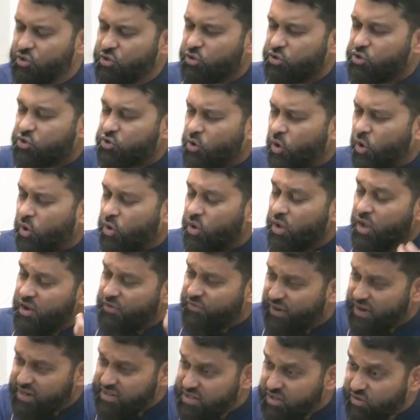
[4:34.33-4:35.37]
your soul
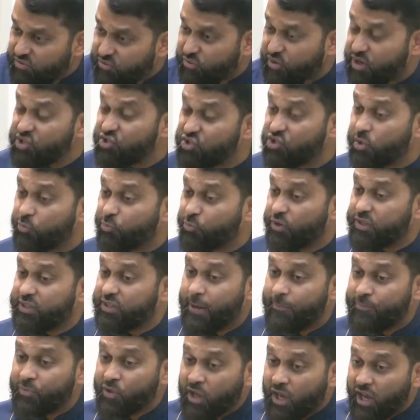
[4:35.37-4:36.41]
finds a friendship with
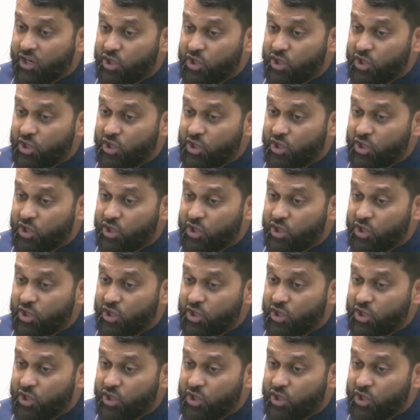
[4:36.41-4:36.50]
them,